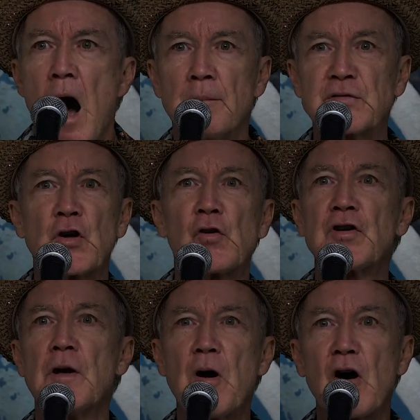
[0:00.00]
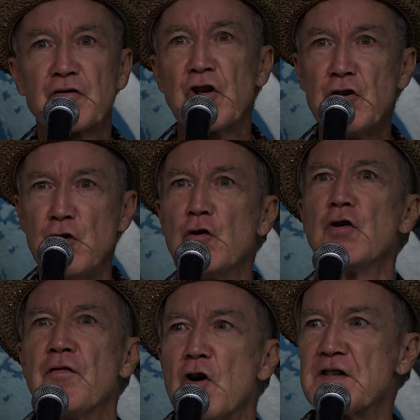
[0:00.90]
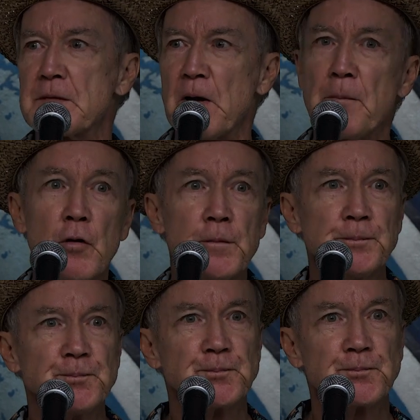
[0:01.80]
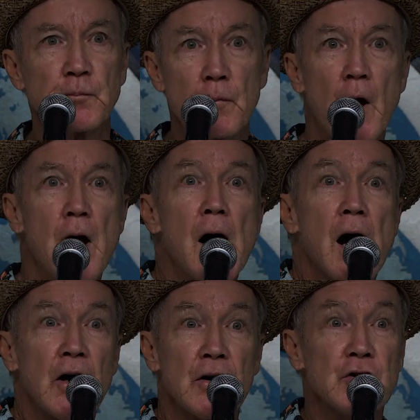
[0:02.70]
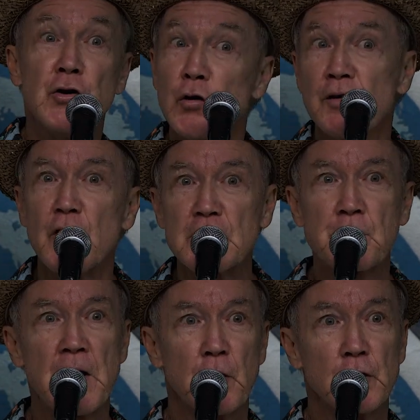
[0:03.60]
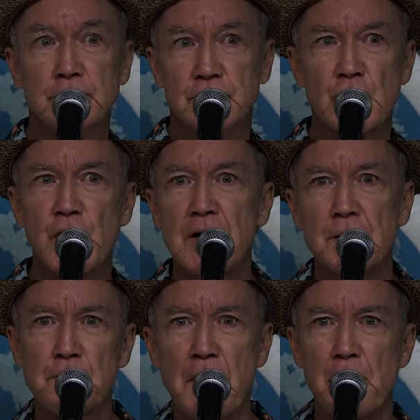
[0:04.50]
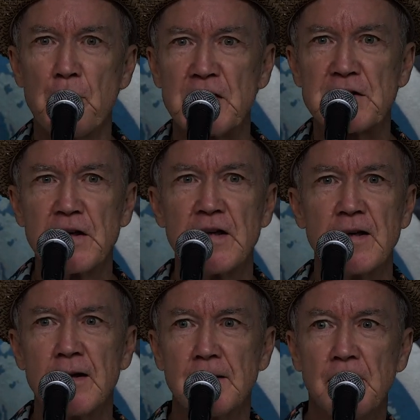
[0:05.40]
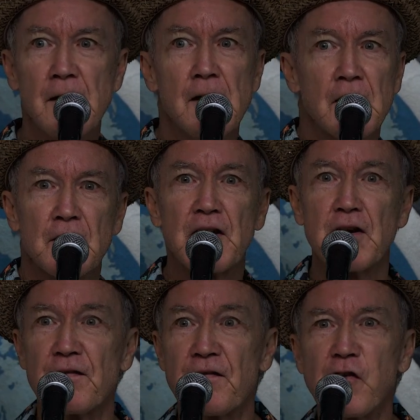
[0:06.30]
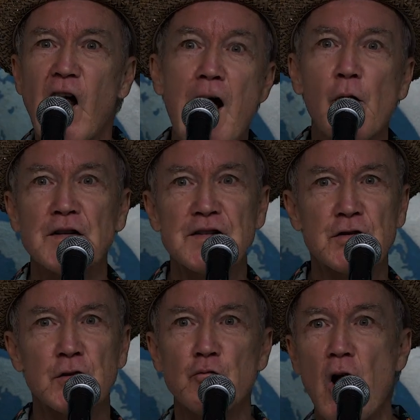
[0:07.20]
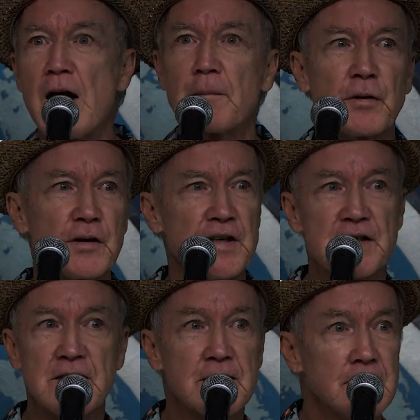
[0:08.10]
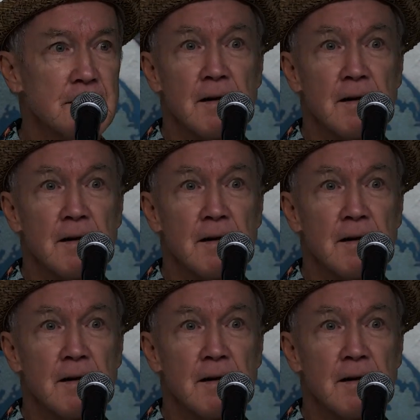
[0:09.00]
I'm talking about the universe, people. Universe people drink peppermint tea. They give flowers to riot police.